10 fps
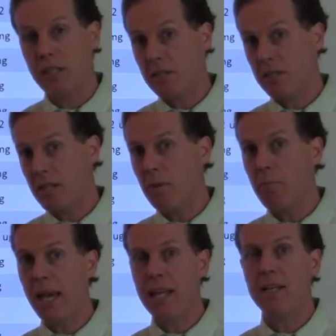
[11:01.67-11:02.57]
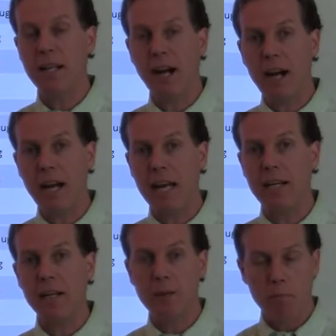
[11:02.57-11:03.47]
is the omega
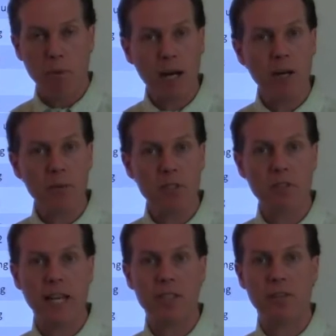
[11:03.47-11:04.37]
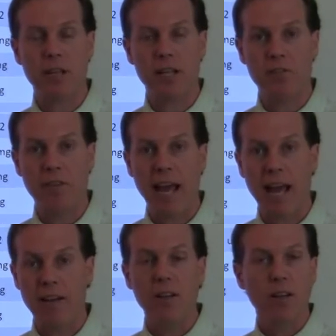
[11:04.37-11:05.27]
nine monounsaturated
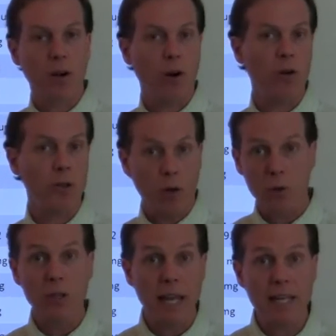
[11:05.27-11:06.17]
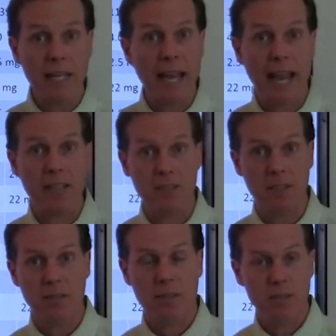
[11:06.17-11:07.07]
fat called oleic
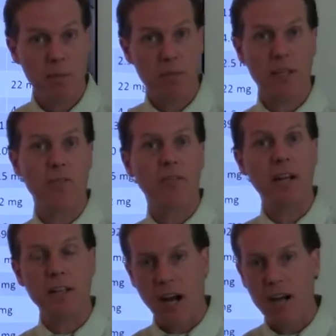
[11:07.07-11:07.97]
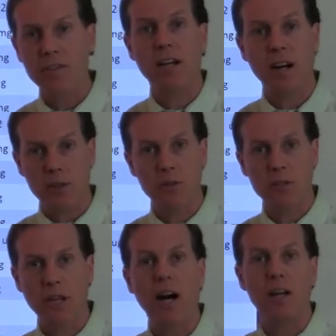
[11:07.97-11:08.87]
acid. Same thing you find in
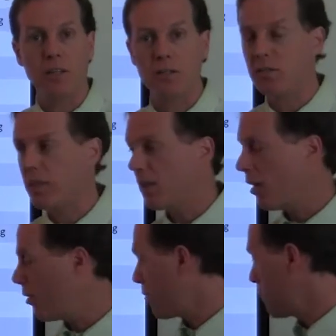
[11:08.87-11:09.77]
avocados and olives and other